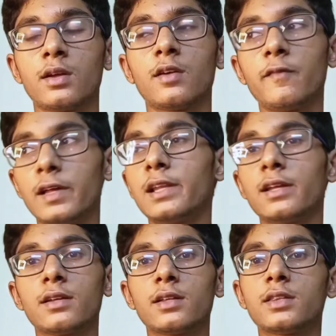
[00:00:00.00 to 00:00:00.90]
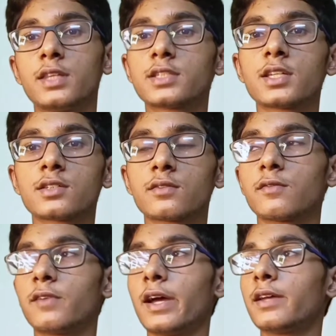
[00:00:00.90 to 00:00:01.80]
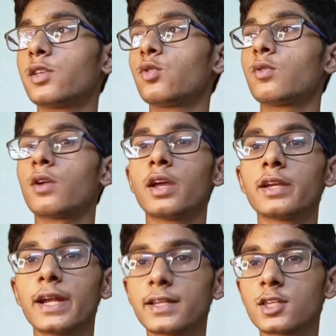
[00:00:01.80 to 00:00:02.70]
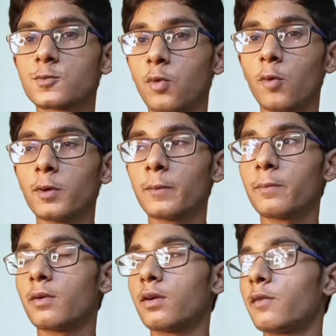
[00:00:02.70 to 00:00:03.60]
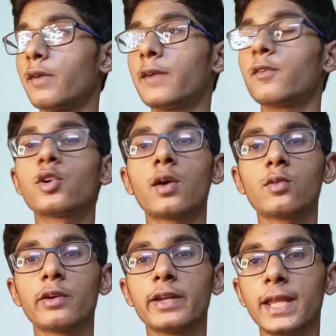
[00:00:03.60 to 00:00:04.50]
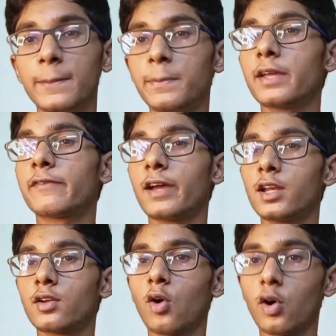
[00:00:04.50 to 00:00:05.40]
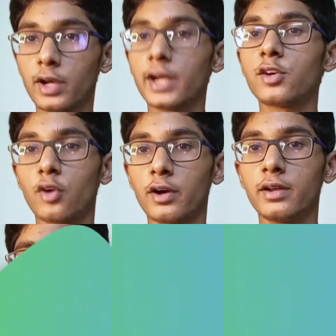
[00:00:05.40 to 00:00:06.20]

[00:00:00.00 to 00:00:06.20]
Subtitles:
Well, this is why you get this pop-up whenever you download an APK file on Android.